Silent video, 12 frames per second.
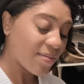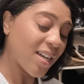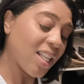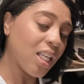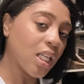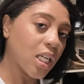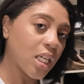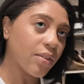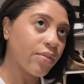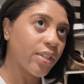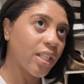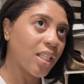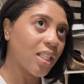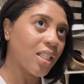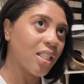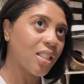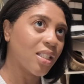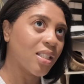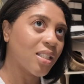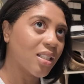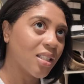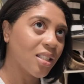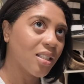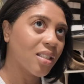funny enough, it is
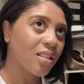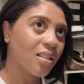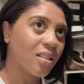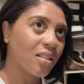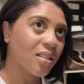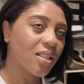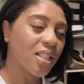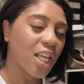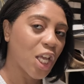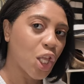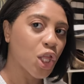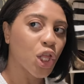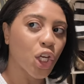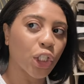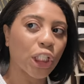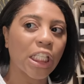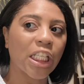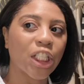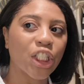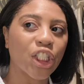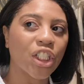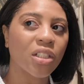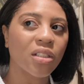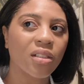
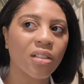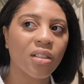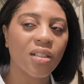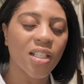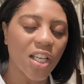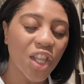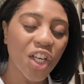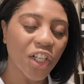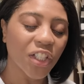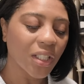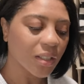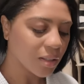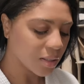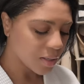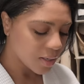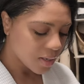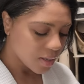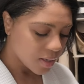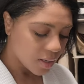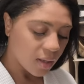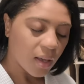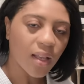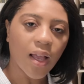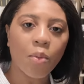10.30ish, 10.30
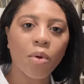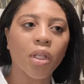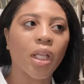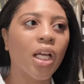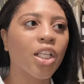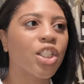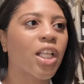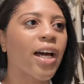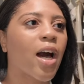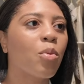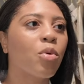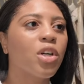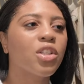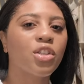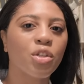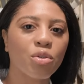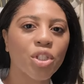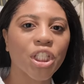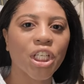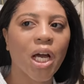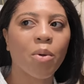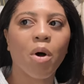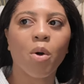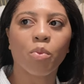and I want lunch. Like I want sushi. I
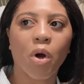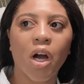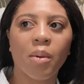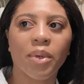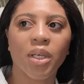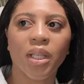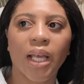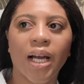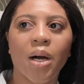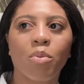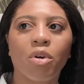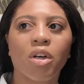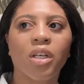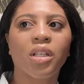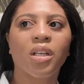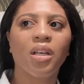want ramen. Like I want